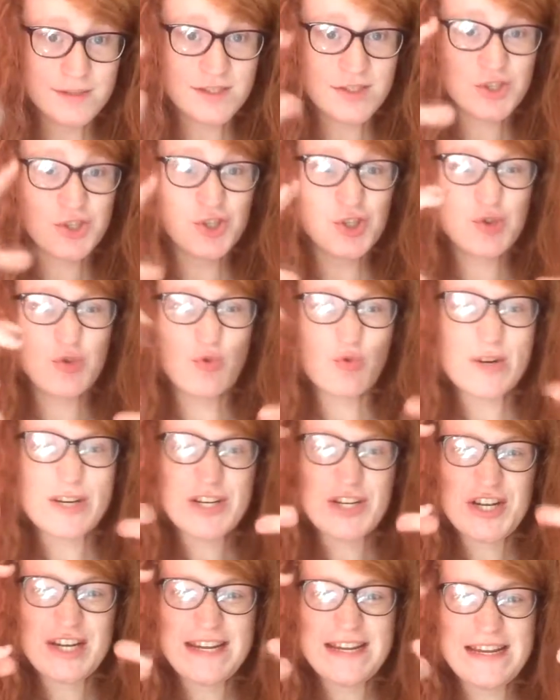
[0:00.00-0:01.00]

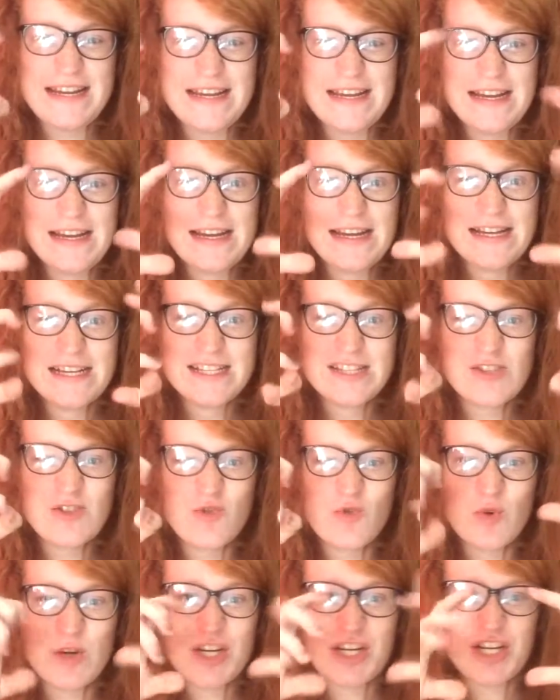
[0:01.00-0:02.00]
squishy
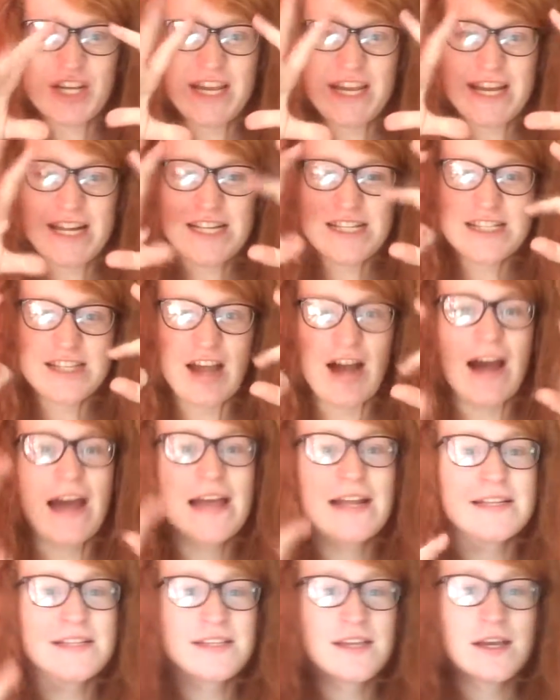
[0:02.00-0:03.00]

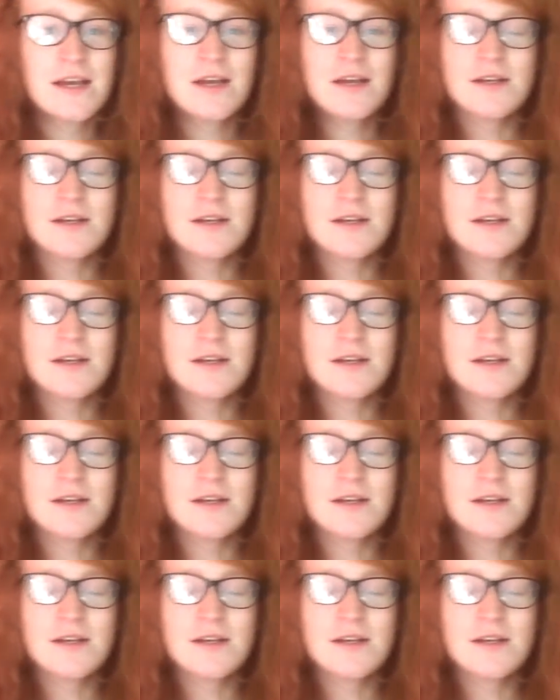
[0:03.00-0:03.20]
insides.